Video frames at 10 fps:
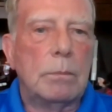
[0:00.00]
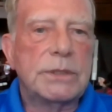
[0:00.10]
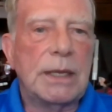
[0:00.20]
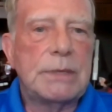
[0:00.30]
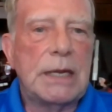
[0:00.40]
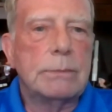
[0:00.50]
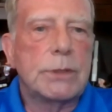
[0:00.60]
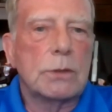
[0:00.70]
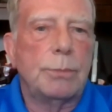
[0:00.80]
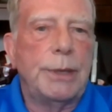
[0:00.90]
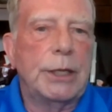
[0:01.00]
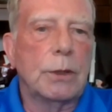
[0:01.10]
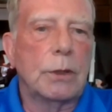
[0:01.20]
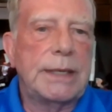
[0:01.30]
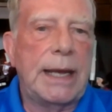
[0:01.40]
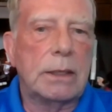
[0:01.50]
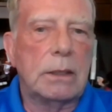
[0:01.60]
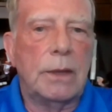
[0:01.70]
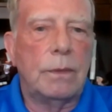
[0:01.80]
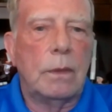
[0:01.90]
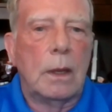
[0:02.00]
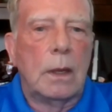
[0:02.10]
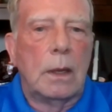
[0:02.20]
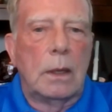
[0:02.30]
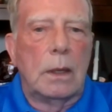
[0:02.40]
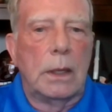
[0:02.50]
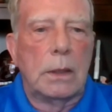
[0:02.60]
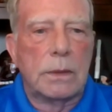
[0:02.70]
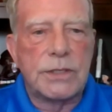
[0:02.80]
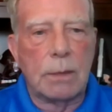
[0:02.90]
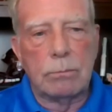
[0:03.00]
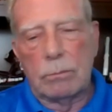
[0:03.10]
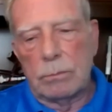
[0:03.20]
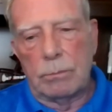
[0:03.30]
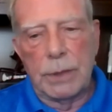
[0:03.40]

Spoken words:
Sometimes those are being looked at in some